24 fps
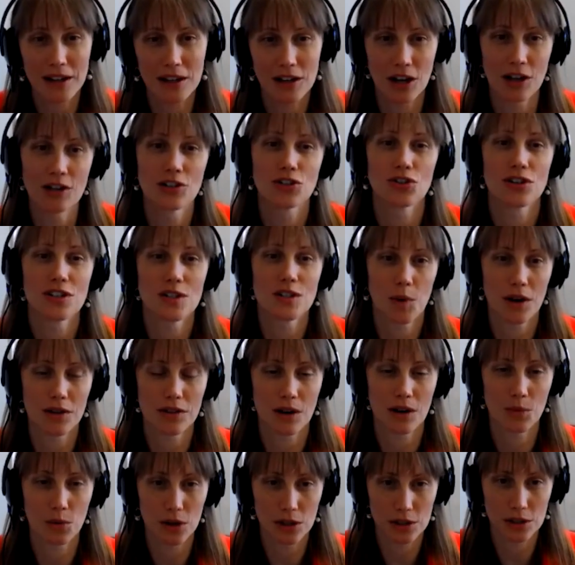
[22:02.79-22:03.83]
in countries where
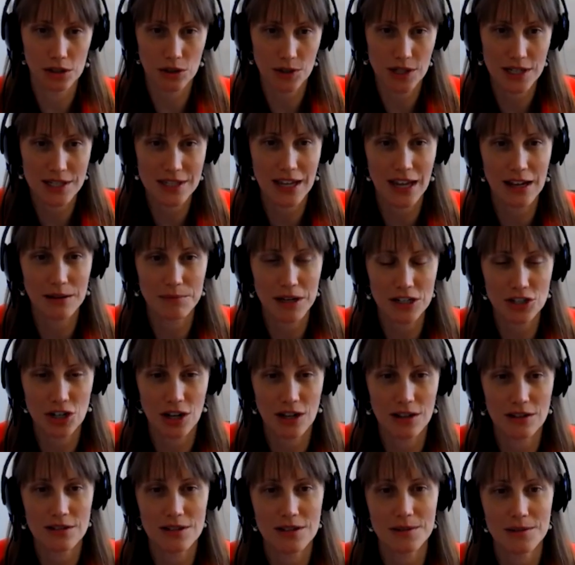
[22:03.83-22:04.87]
there were USAID
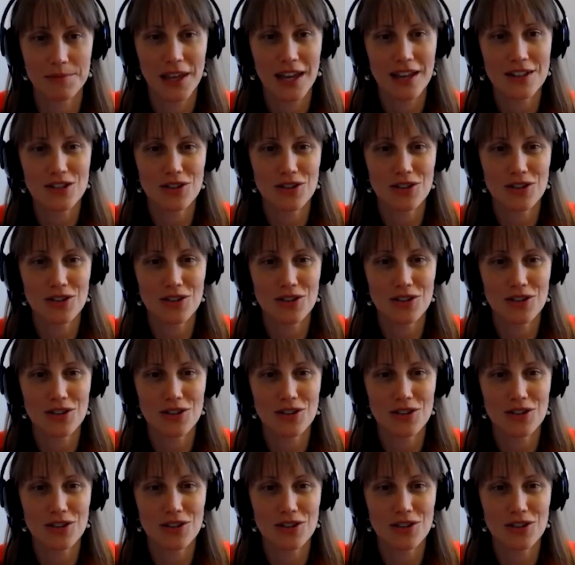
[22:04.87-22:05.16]
missions.